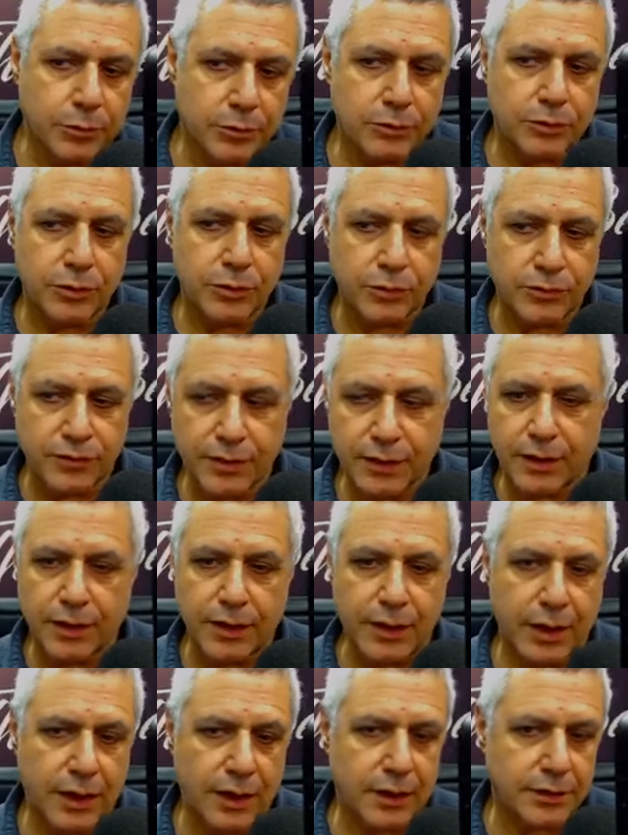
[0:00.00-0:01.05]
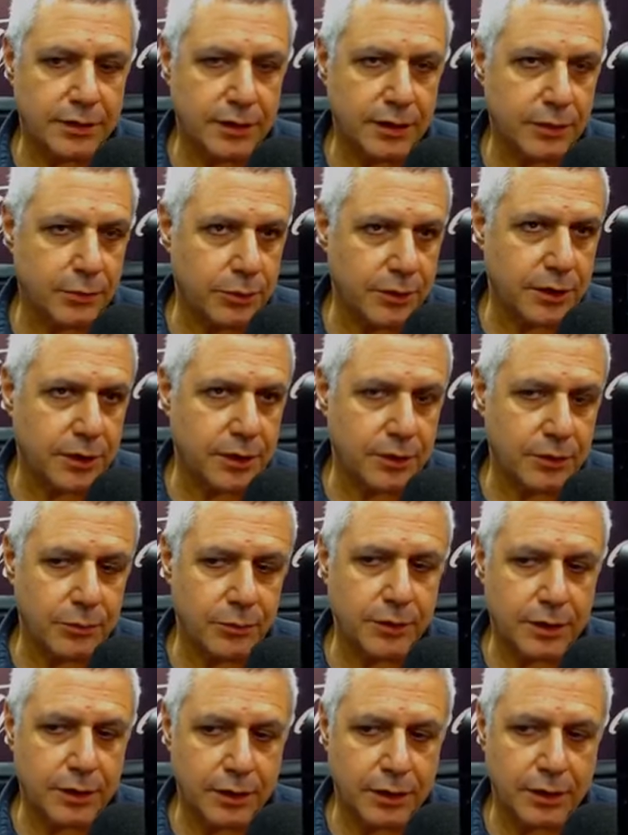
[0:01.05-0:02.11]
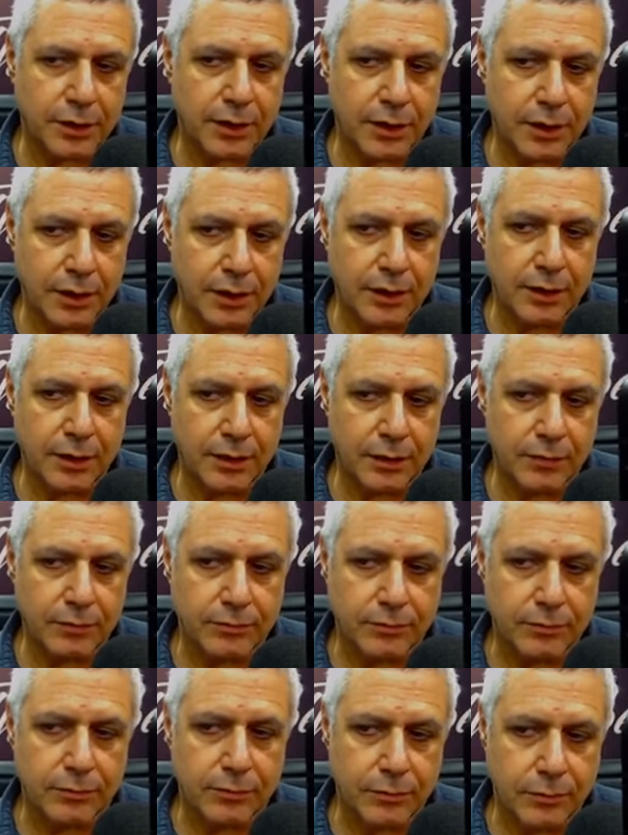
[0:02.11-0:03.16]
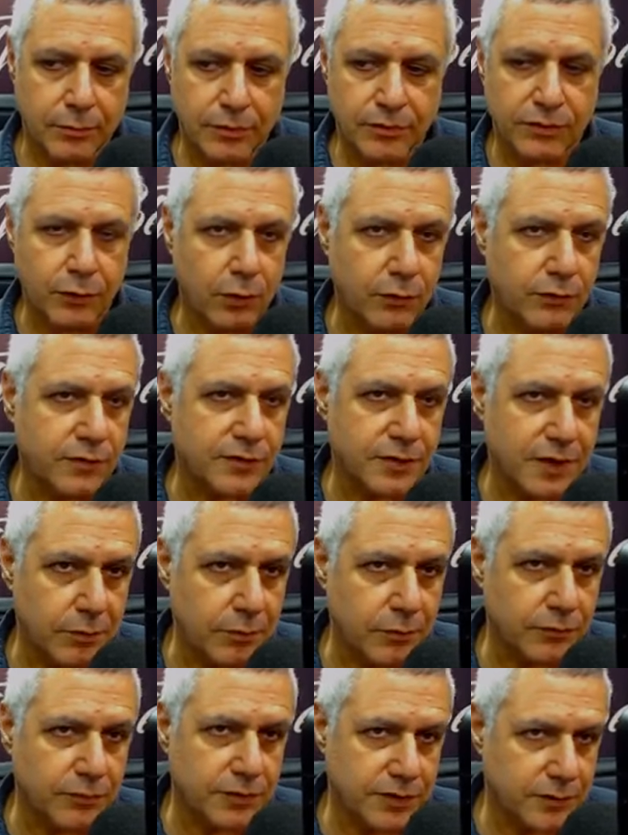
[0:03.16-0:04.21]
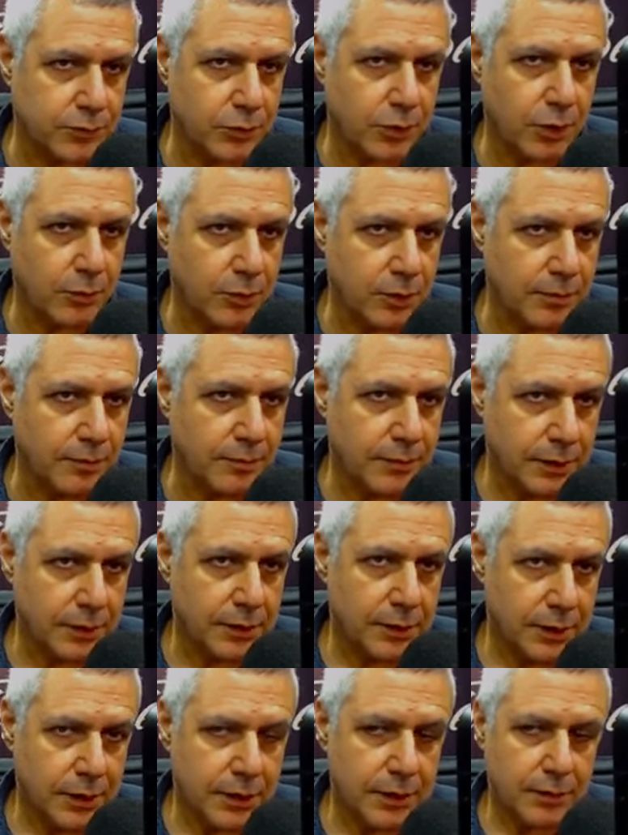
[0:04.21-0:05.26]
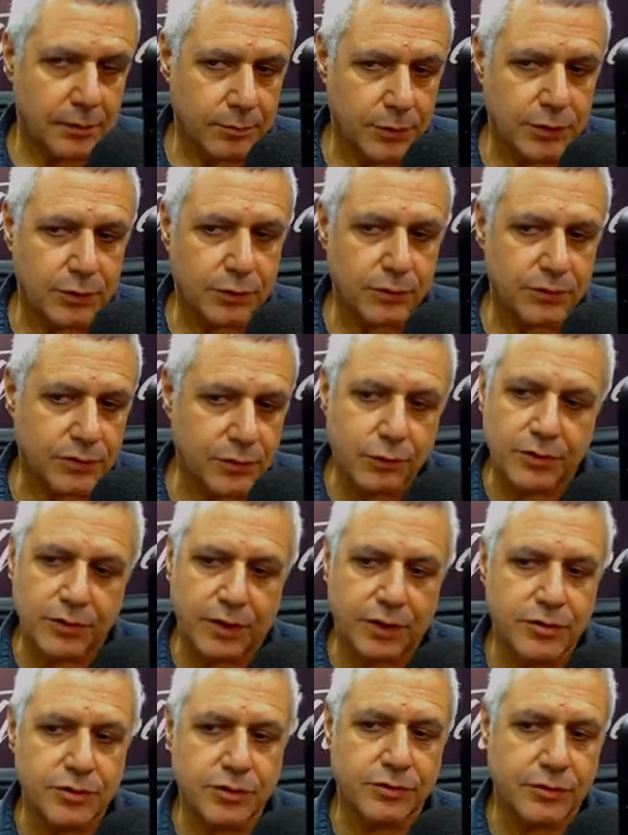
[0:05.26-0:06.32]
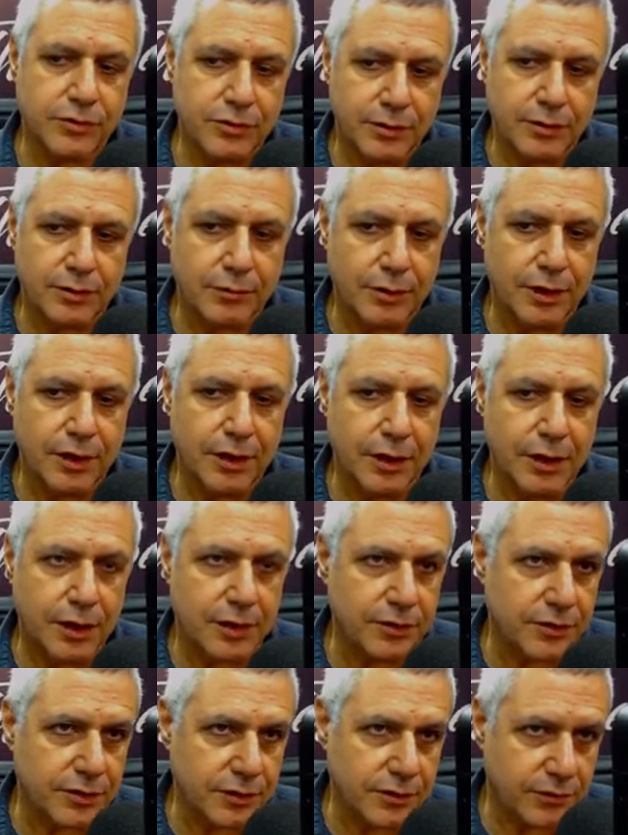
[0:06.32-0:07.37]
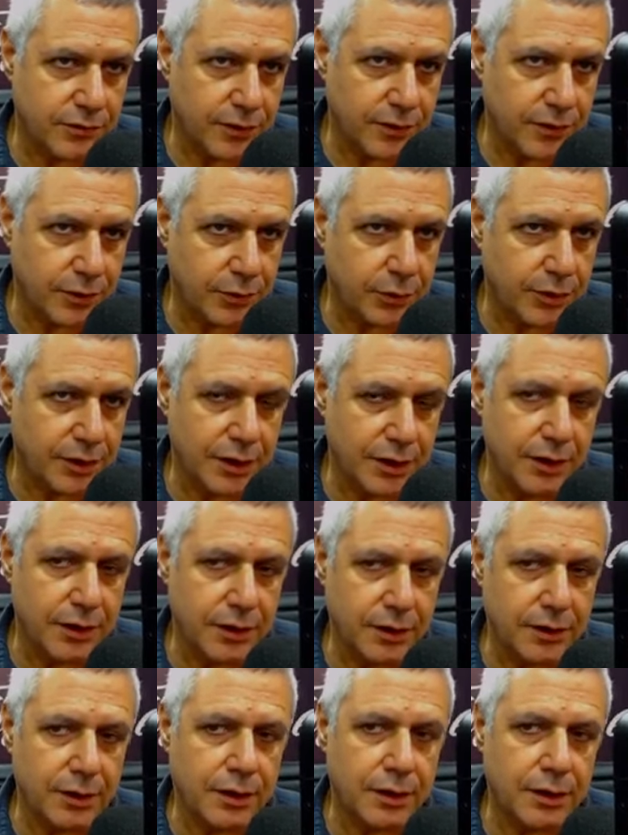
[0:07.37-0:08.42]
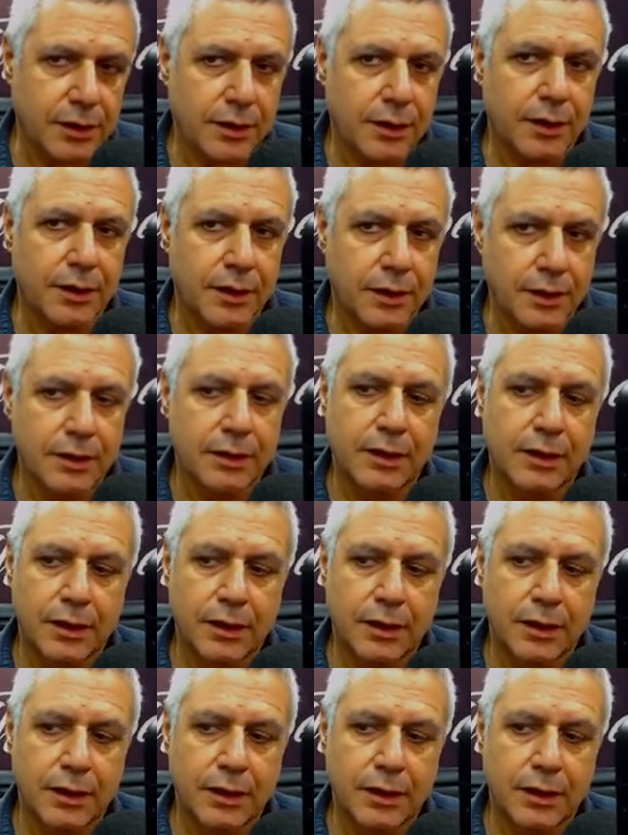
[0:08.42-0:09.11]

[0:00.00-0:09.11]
using AI, I think we can solve some of this problem, because those engines really learn us very quickly and